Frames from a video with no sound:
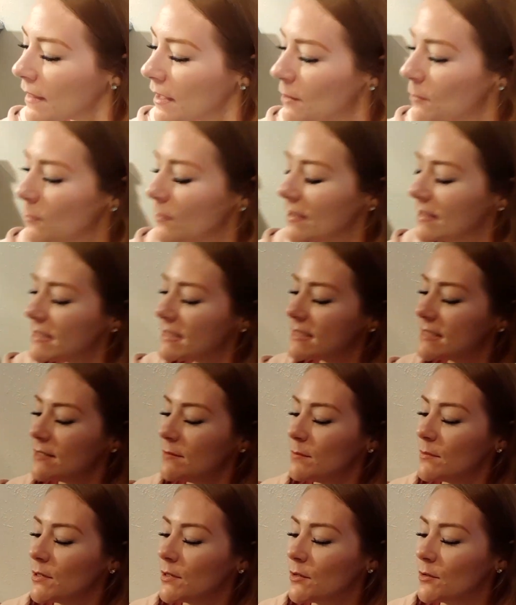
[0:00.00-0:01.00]
What is the
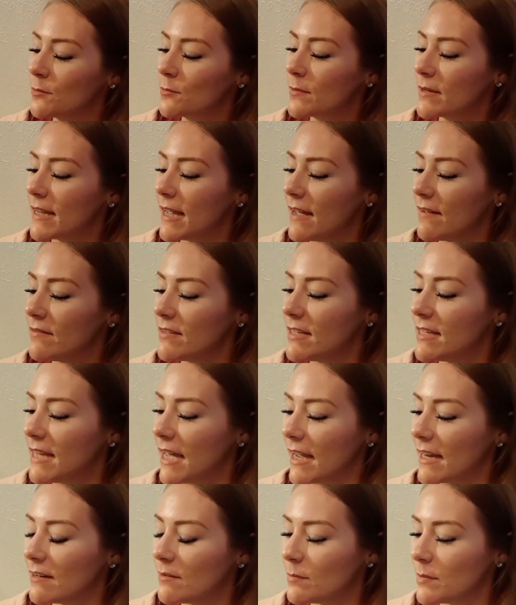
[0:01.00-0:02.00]
moon? We have the
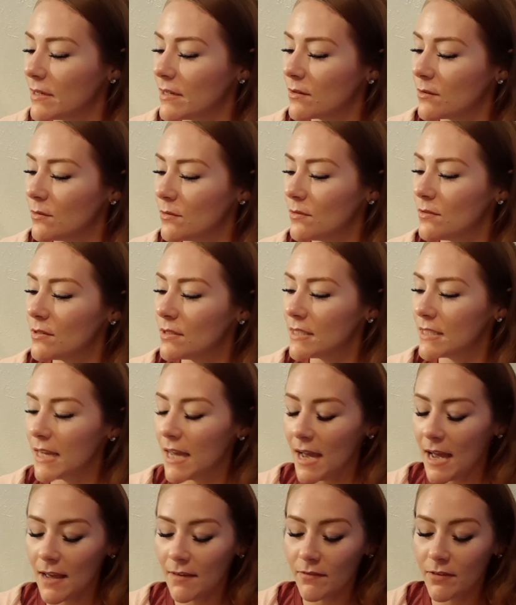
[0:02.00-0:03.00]
Knight of Pentacles.
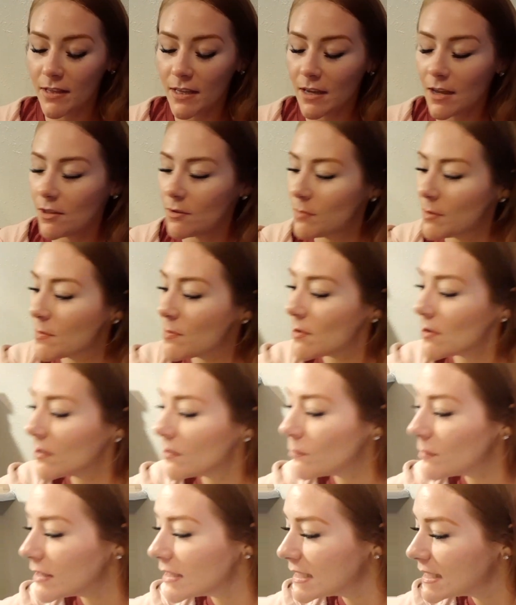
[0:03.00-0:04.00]
Yeah, I feel like other people
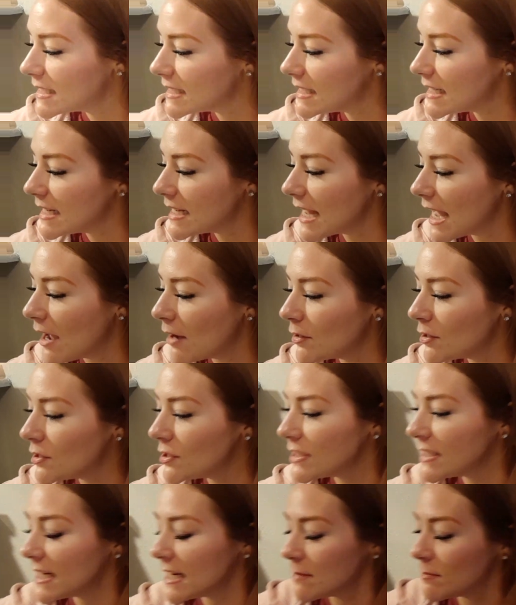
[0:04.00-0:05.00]
aren't really seeing how you're
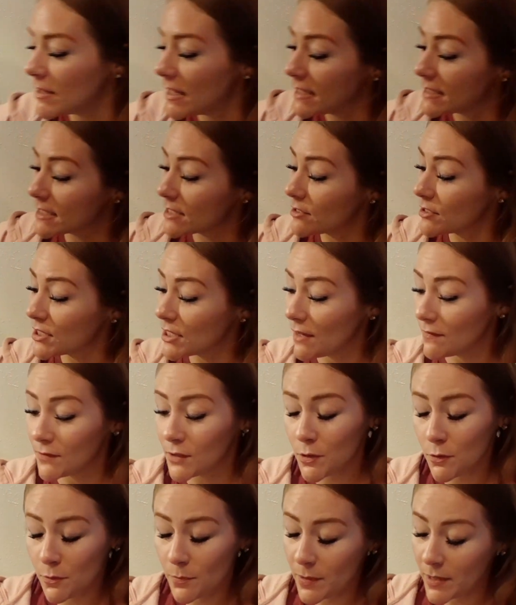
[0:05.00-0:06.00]
stabilizing yourself.
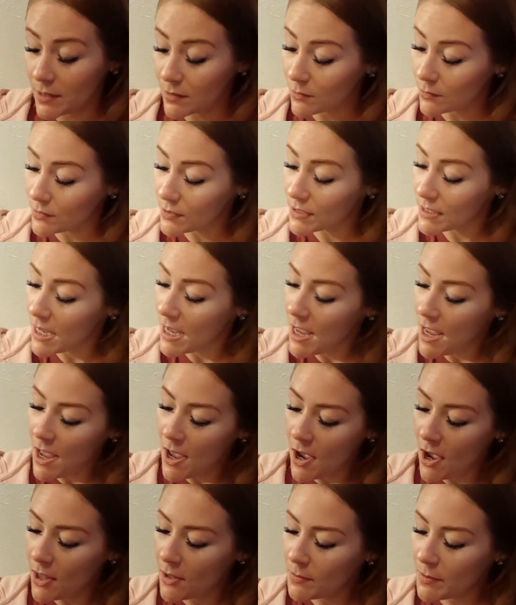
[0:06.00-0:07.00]
Two of Pentacles.
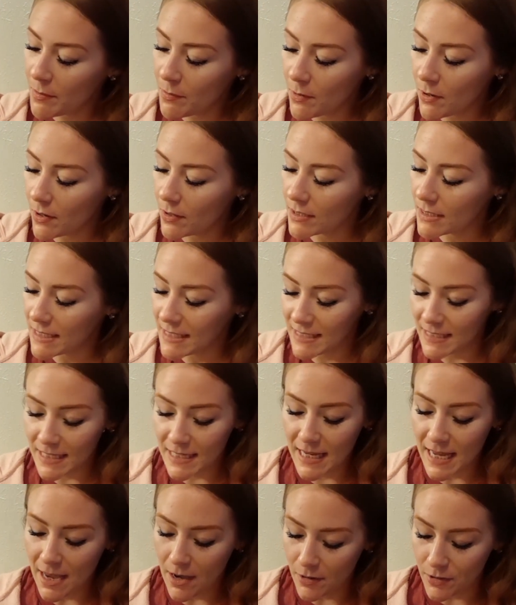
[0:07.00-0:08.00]
Other people aren't
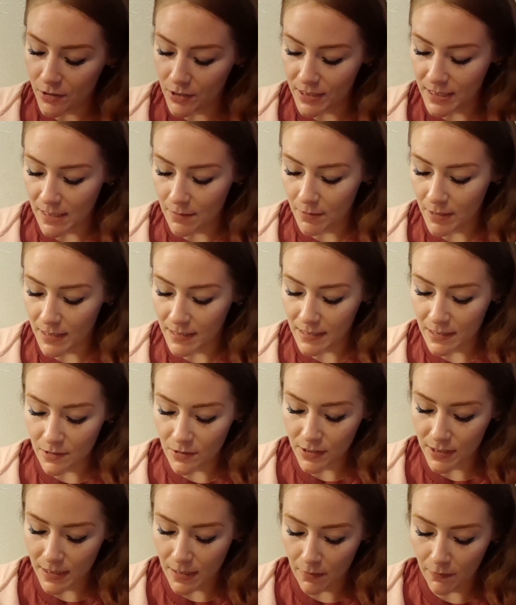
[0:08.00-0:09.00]
seeing how you're stabilizing
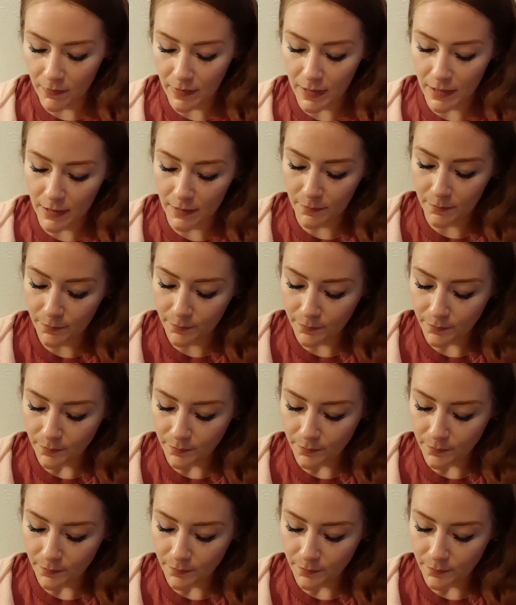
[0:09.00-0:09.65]
yourself here.